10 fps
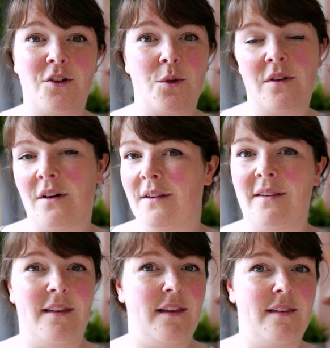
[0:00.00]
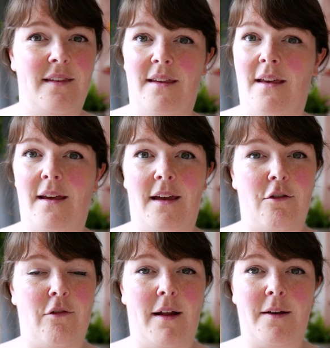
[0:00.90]
Don't start CCing
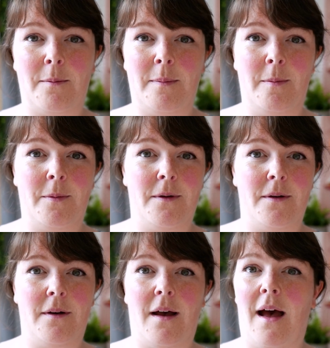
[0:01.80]
in random people,